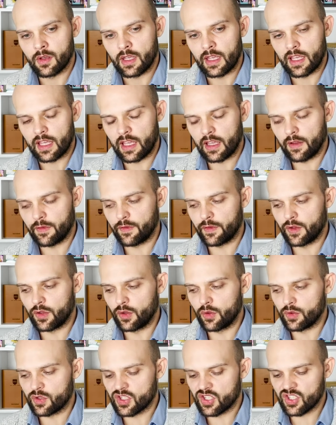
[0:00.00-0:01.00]
if
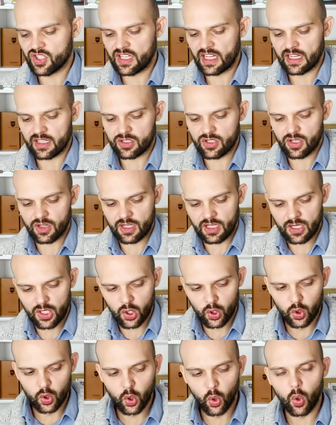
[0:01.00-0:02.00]
you stick to the
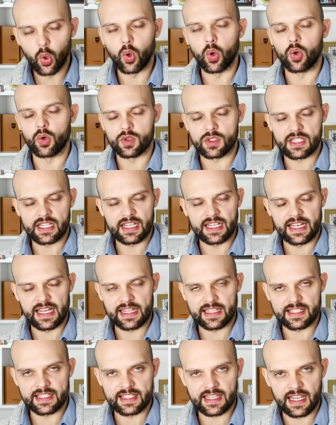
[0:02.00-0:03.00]
laws,
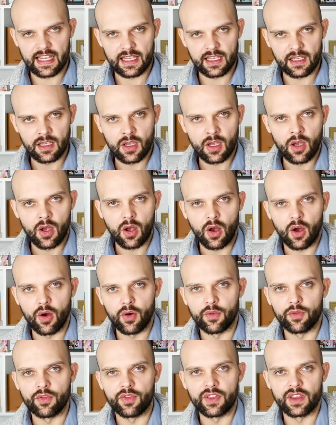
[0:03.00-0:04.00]
let's say,
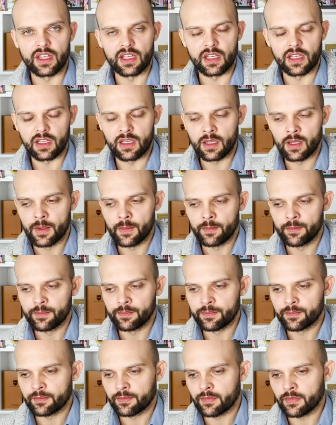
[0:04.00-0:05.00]
of the
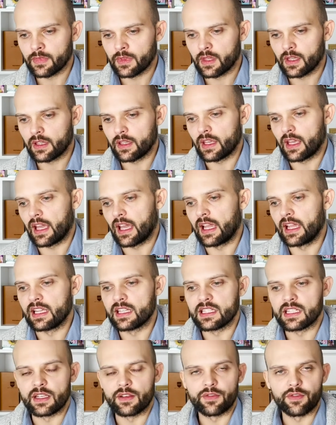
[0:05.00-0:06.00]

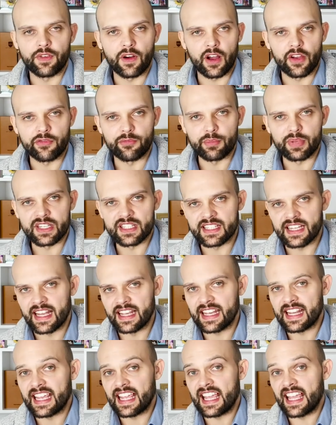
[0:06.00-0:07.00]

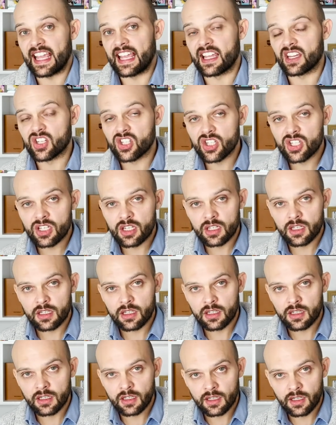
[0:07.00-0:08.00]
85%-ish
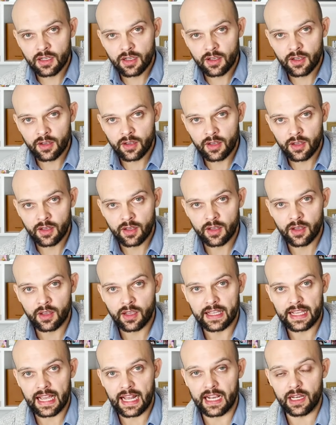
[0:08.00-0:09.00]

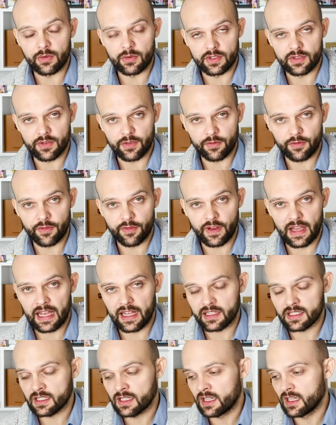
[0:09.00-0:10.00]
calories from
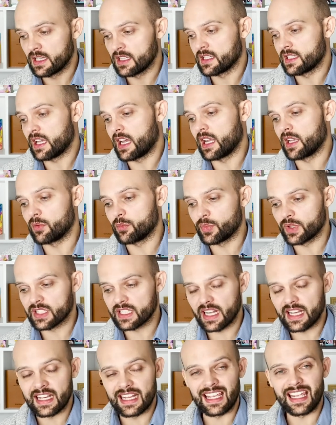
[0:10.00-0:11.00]
fat,
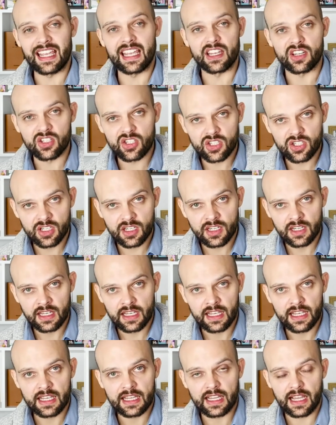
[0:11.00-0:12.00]
10%-ish
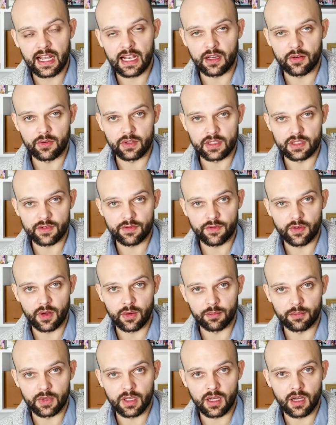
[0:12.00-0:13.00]
calories
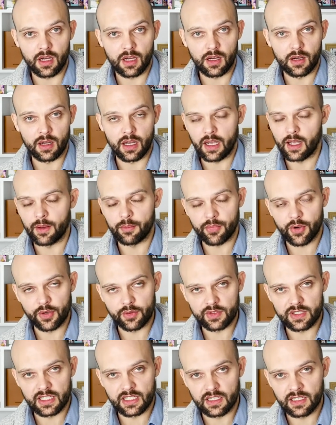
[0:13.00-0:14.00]
from
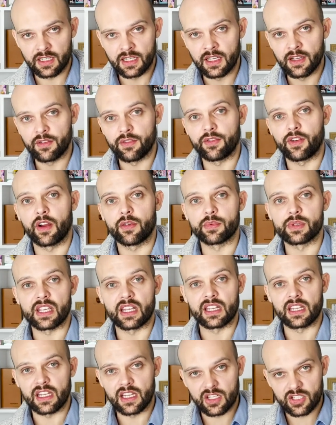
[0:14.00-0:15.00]
protein,
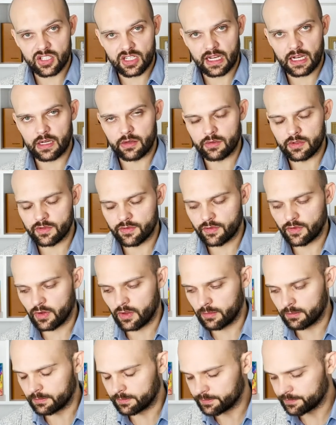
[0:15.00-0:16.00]
5%-ish calories
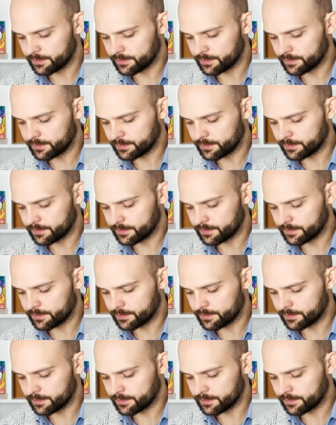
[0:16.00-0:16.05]
from